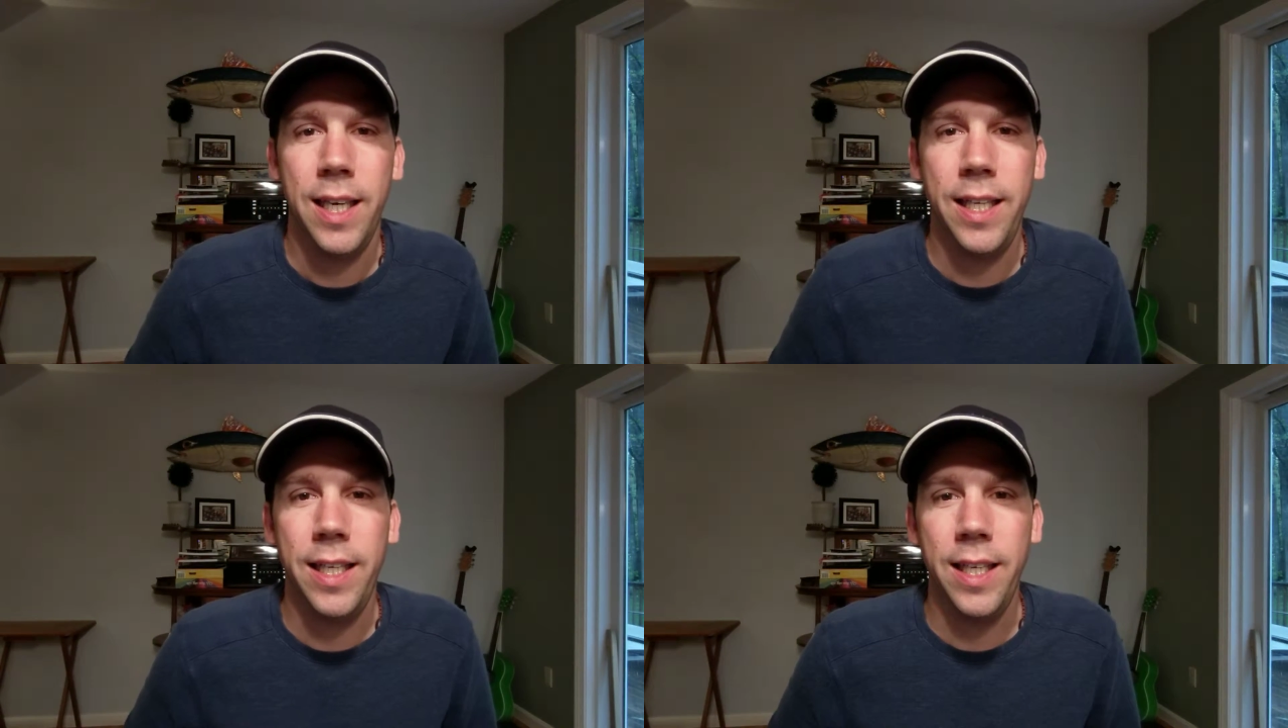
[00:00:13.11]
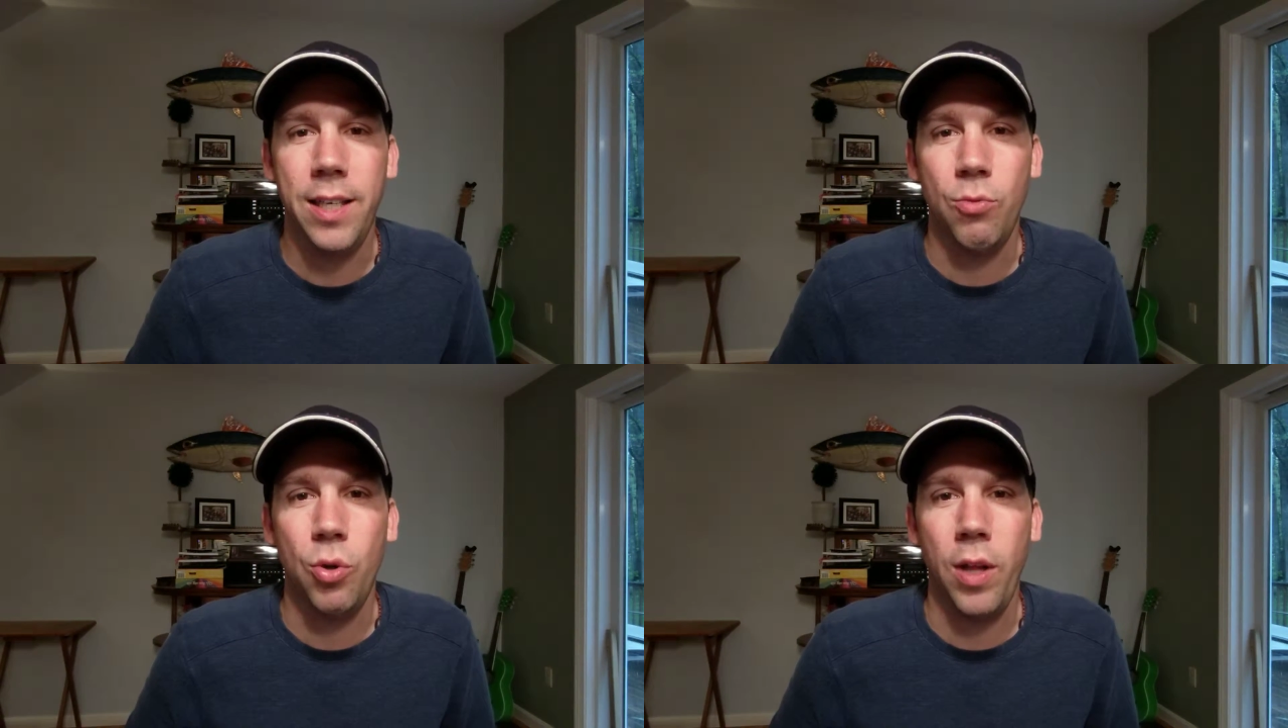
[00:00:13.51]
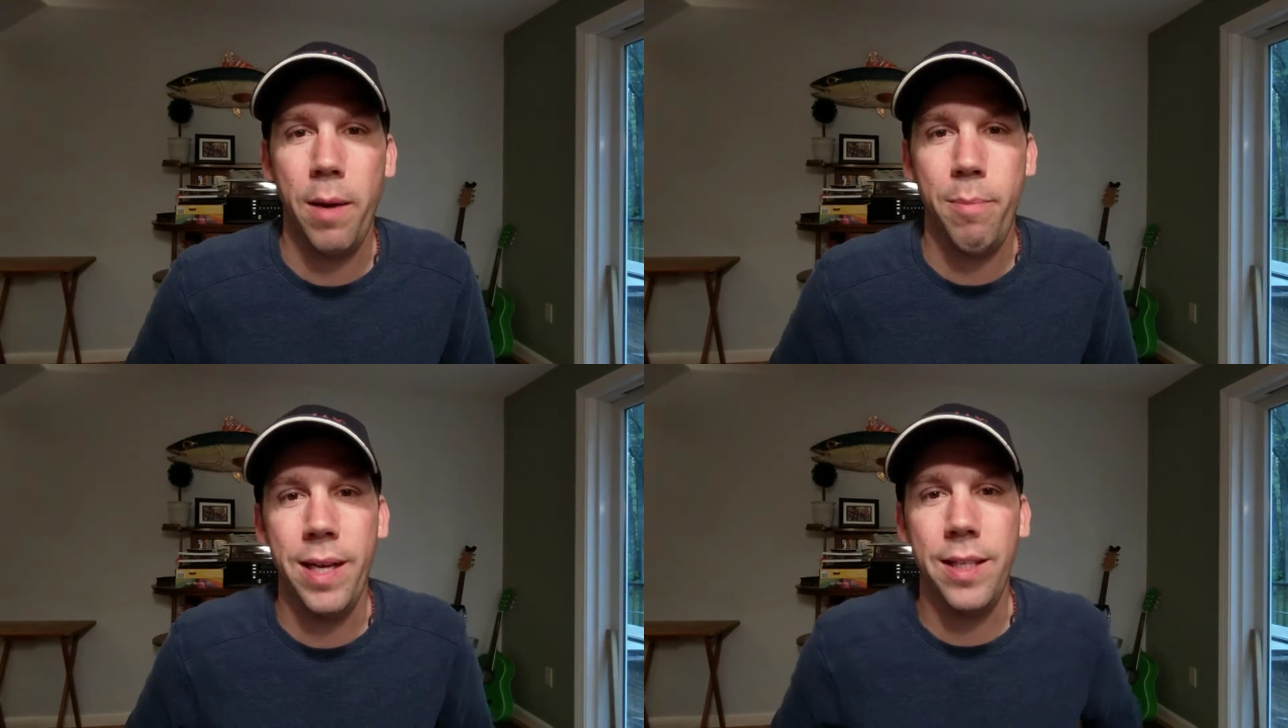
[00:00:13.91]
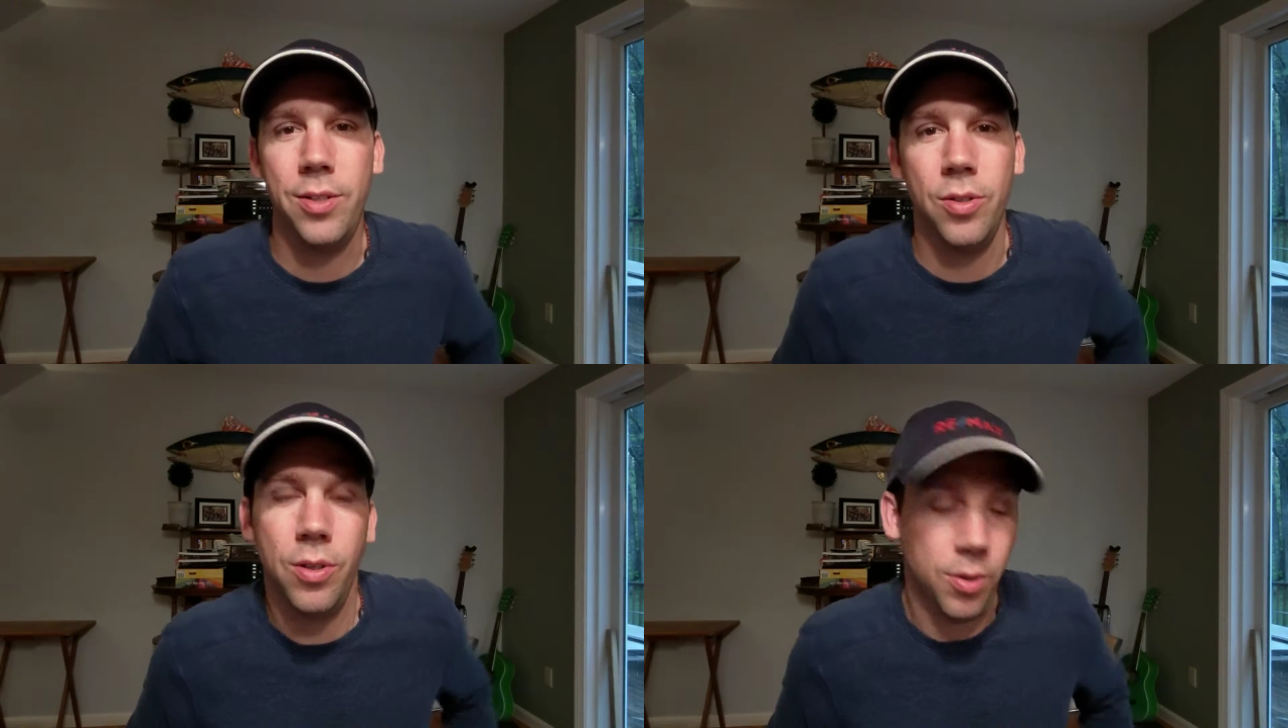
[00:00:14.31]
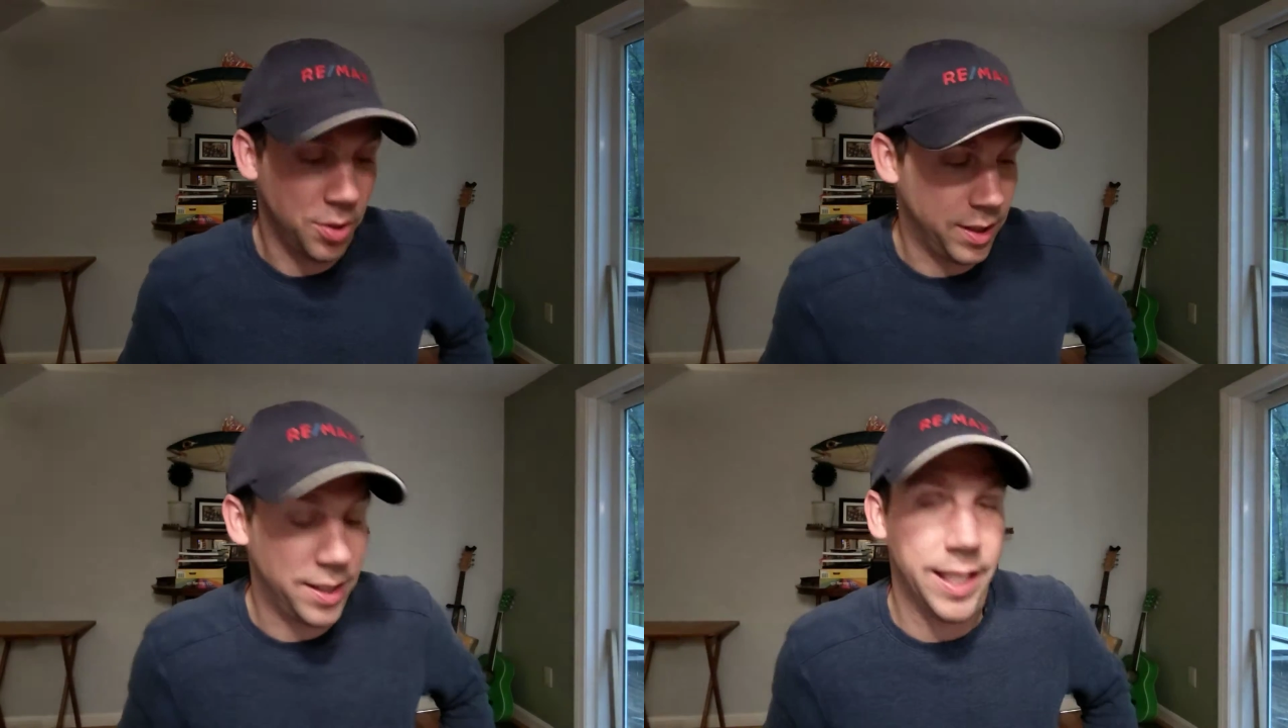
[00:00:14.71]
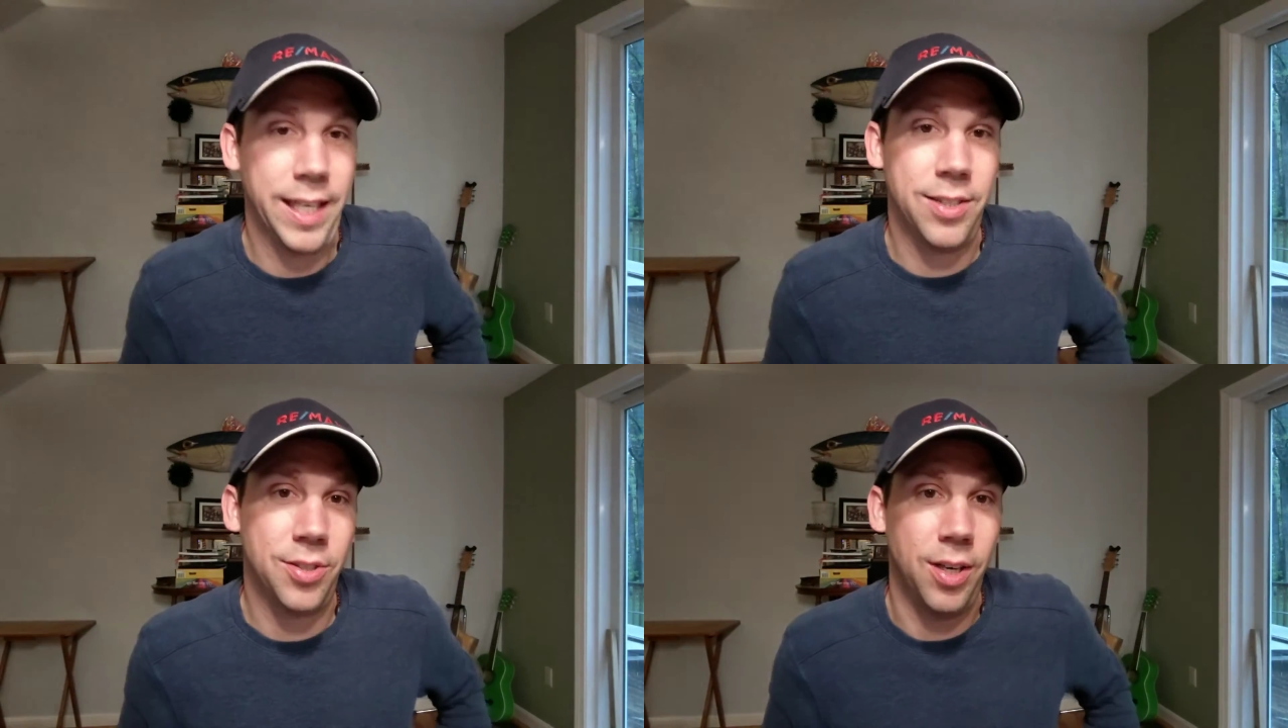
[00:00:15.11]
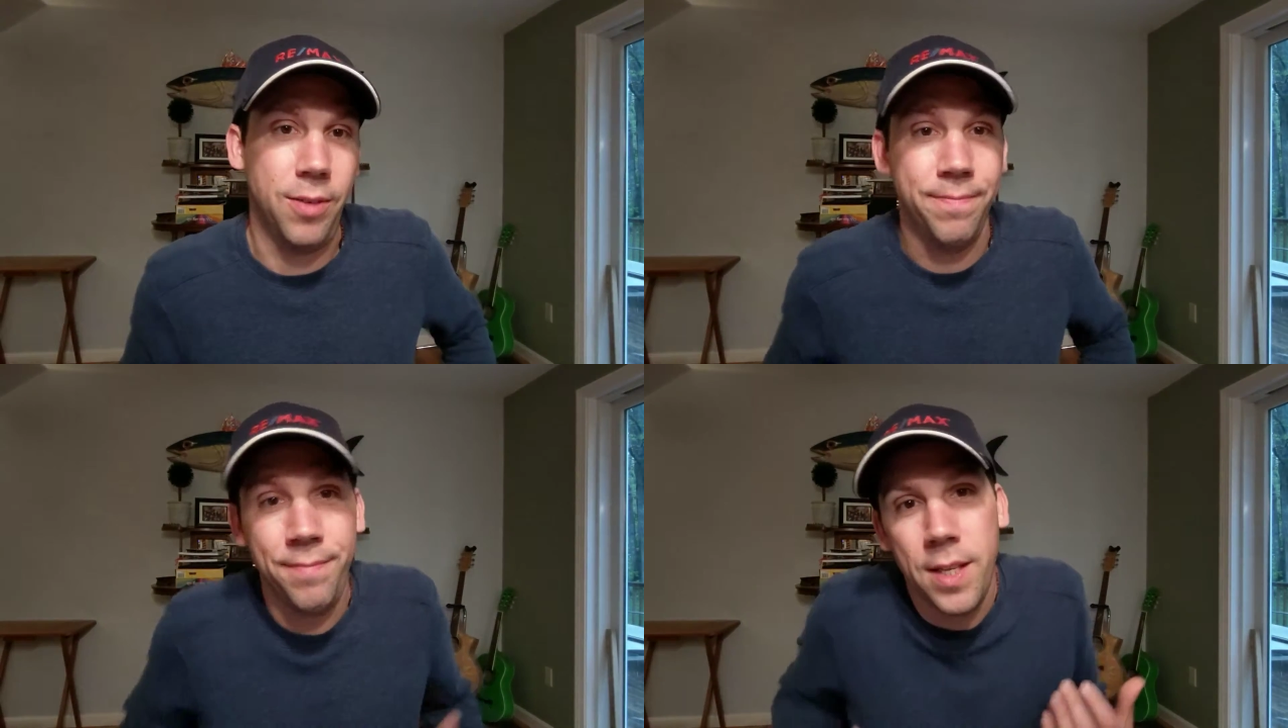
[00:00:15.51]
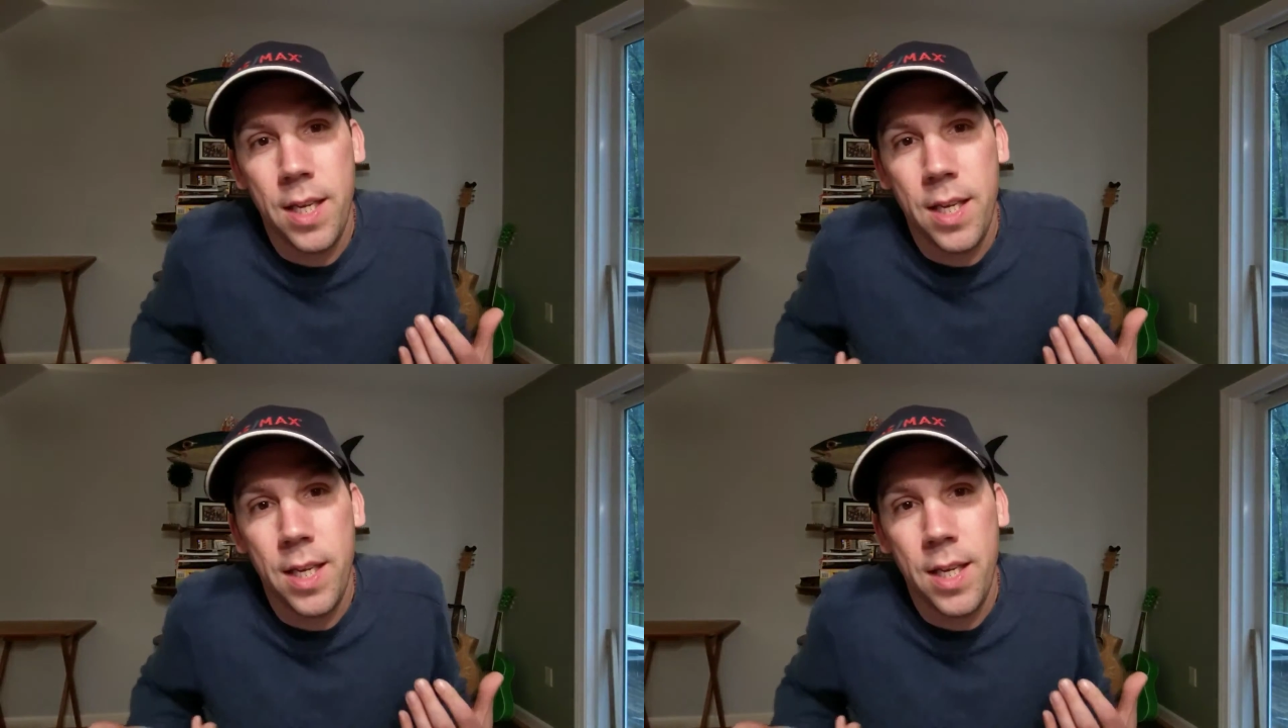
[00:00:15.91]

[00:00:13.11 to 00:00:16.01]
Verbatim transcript: I didn't uh, roll out of bed until close to 6, so